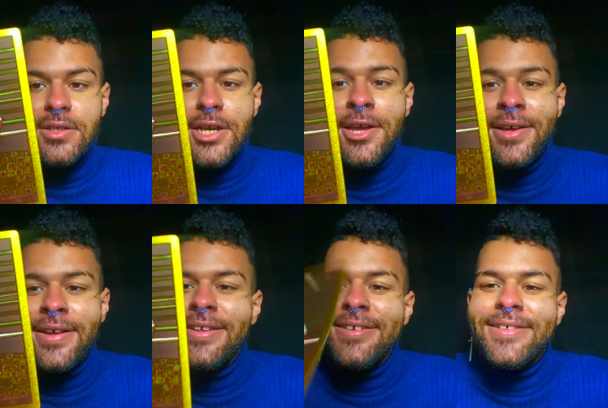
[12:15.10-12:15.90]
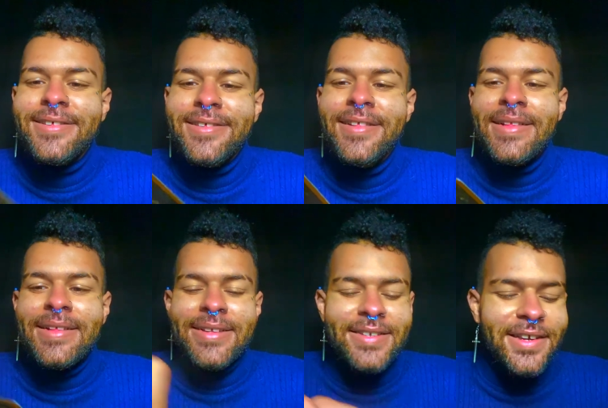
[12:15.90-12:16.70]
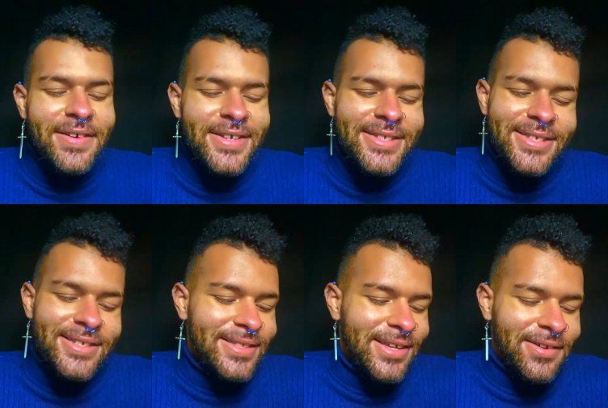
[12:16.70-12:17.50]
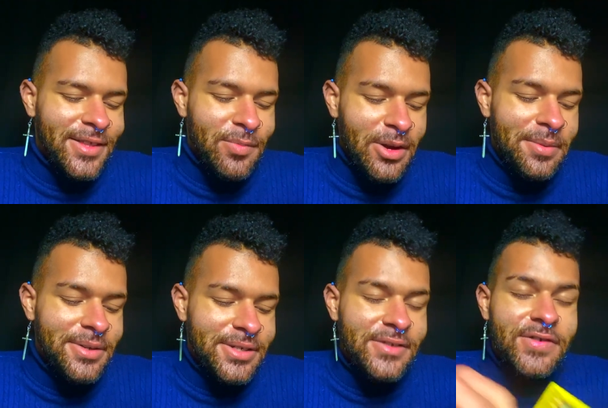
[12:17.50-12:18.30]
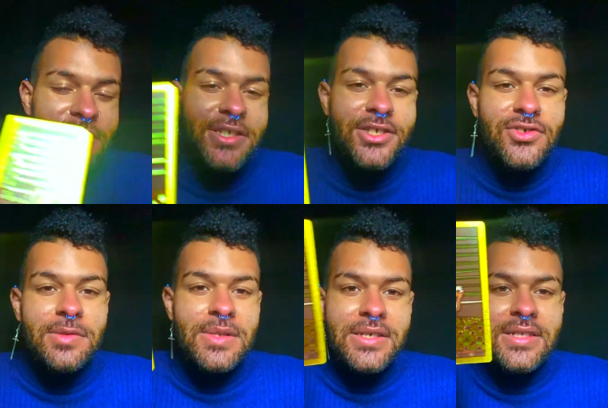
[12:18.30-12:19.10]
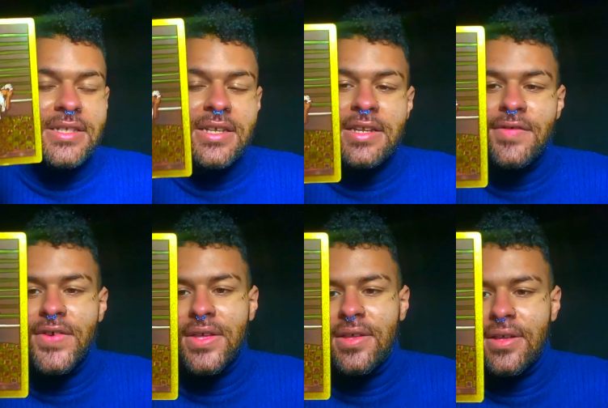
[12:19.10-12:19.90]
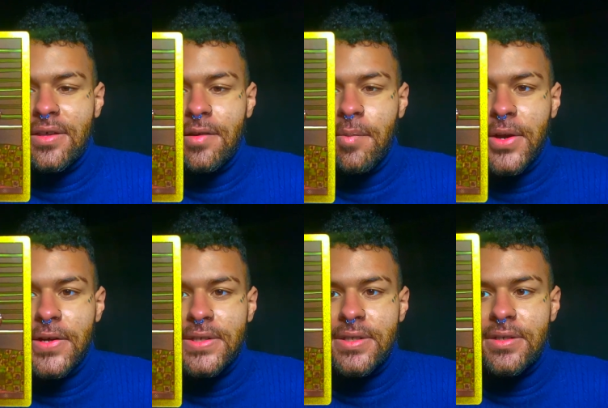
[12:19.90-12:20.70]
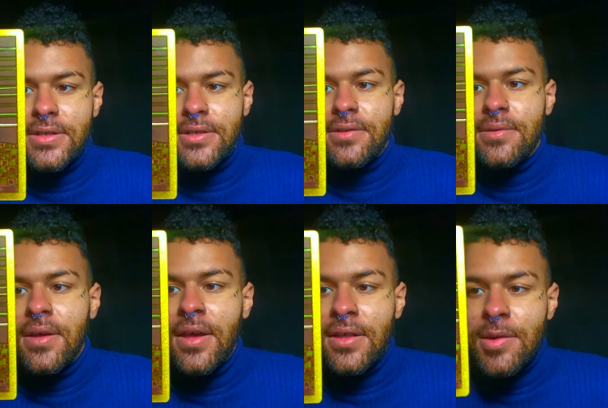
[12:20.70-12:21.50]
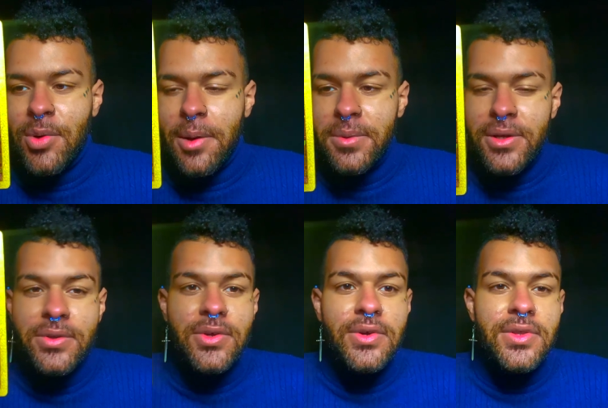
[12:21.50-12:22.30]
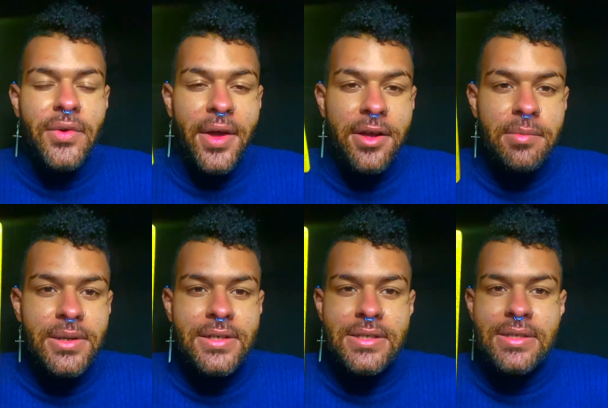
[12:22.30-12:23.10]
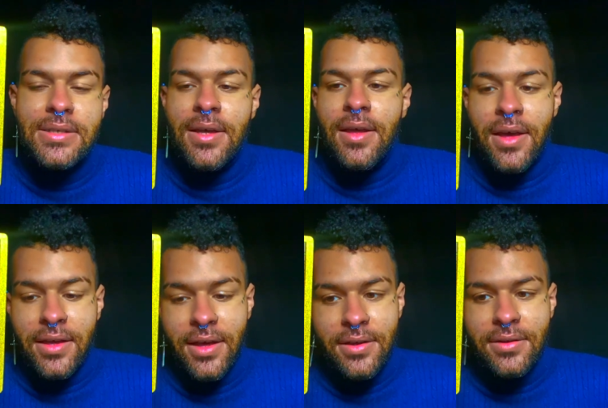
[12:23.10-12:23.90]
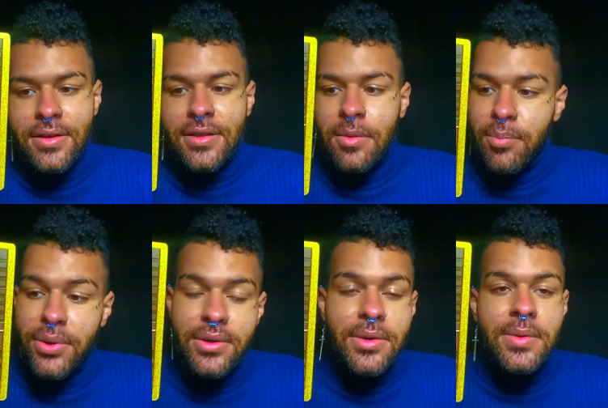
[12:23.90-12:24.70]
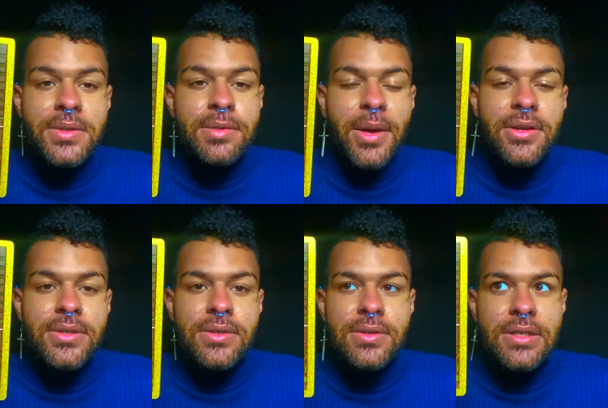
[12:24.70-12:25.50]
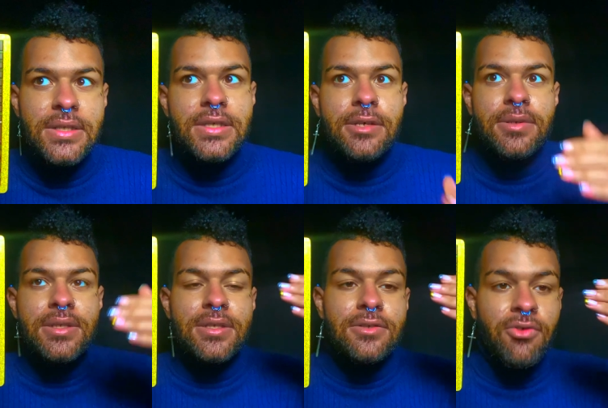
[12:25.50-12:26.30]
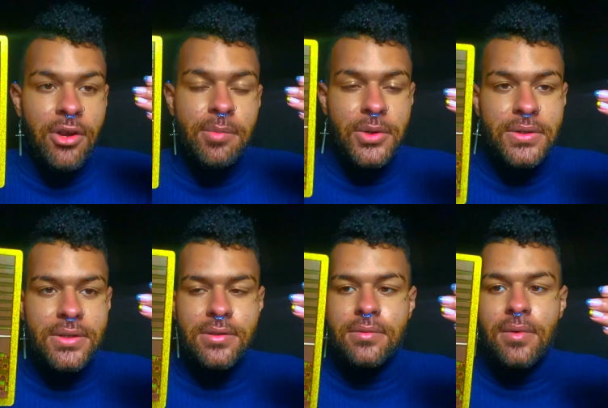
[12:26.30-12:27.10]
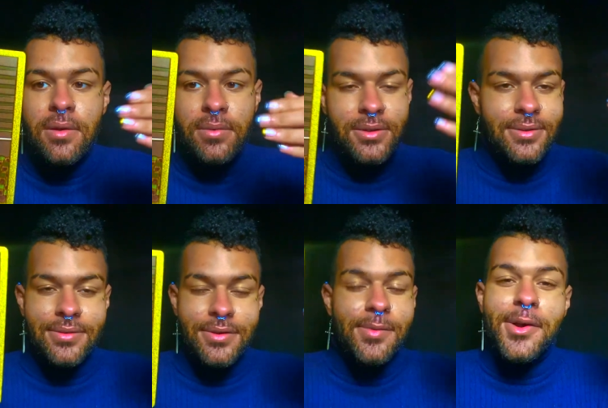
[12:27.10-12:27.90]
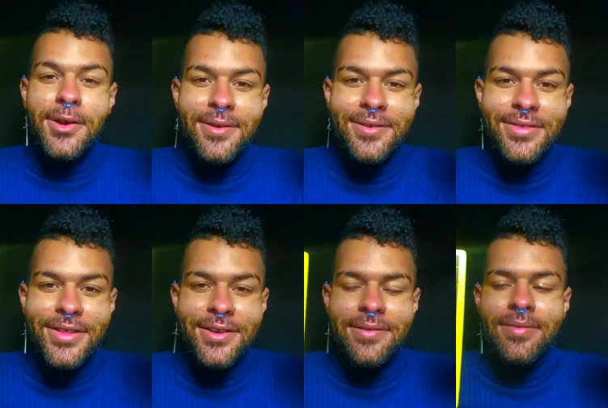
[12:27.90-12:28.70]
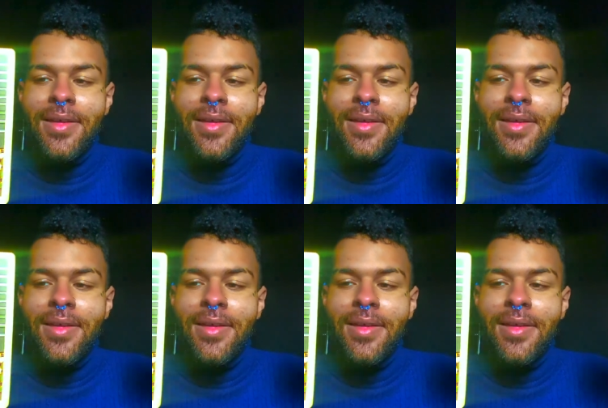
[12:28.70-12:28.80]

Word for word: dare I say, Leo, they probably just feel extremely insignificant in comparison to you. They probably are in their, in their head because, again, they put you on this pedestal. They see you as this great person, which you are, Leo.